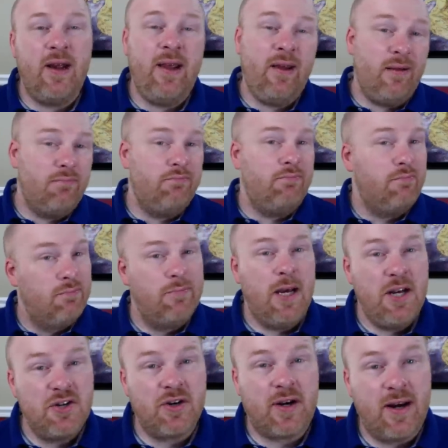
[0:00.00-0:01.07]
and
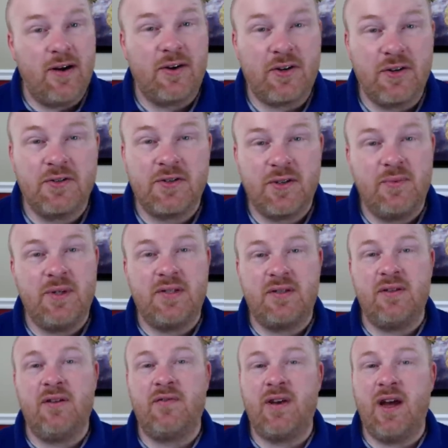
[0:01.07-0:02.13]
major characters that we
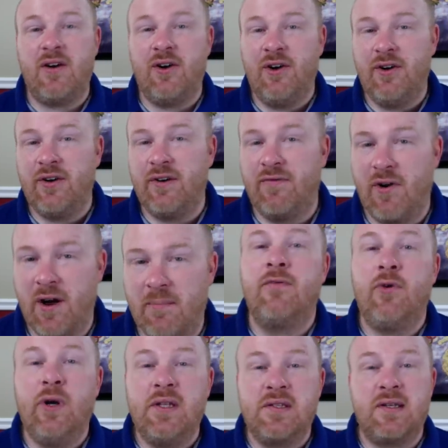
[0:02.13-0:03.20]
still have not heard from.
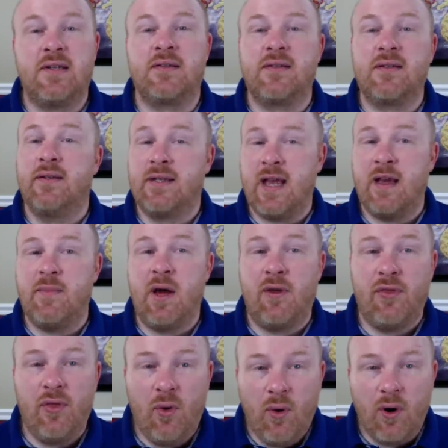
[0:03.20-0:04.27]
For instance, Tam Al
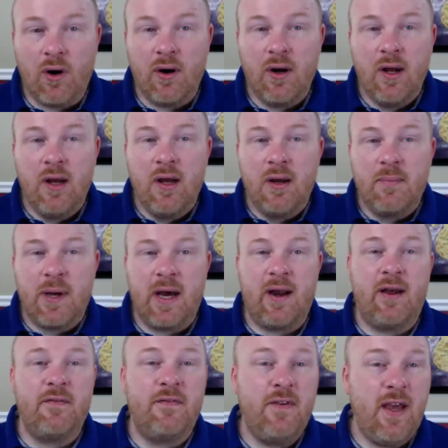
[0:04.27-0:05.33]
Thor,
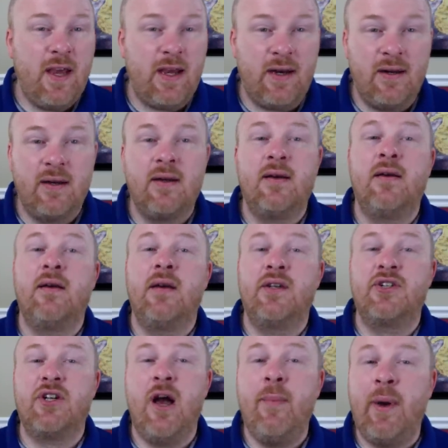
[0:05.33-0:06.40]
Paddan Fane,
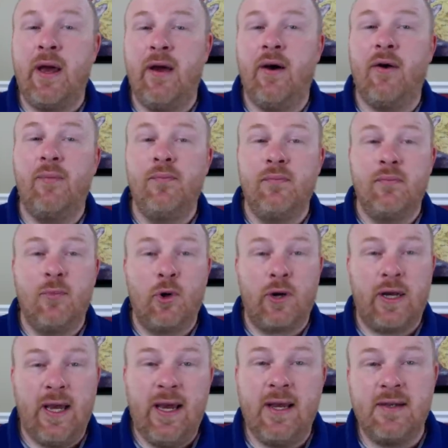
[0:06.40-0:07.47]
Ashamayo,
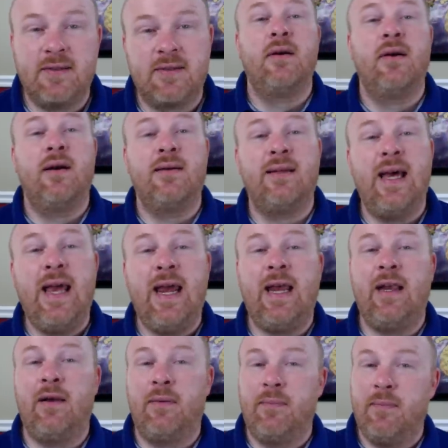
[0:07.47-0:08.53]
Morghese,
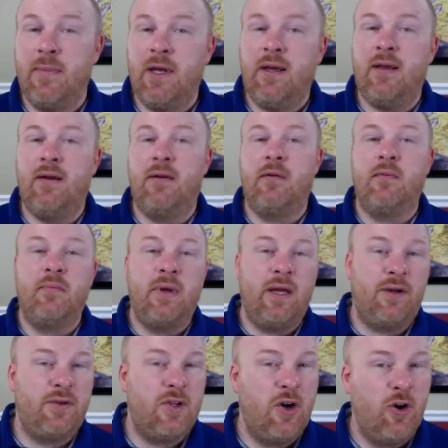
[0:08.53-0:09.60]
Elaine, Min,
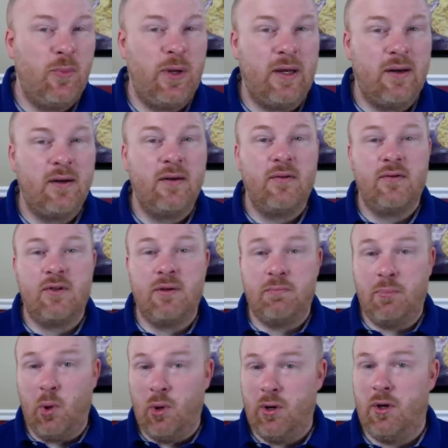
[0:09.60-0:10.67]
Baeldomin, the
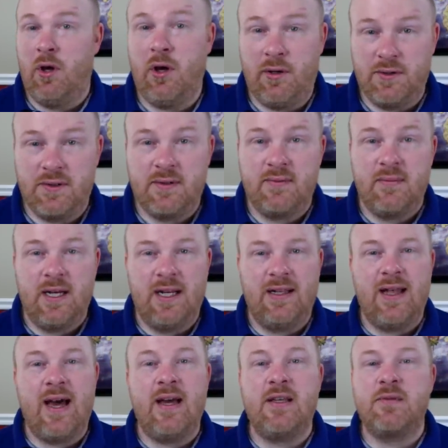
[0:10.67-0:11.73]
Bornholds,
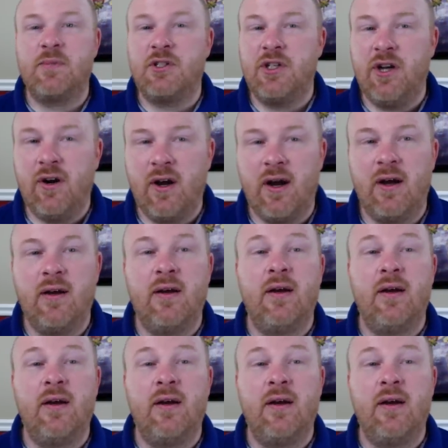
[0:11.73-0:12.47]
Elias Machira,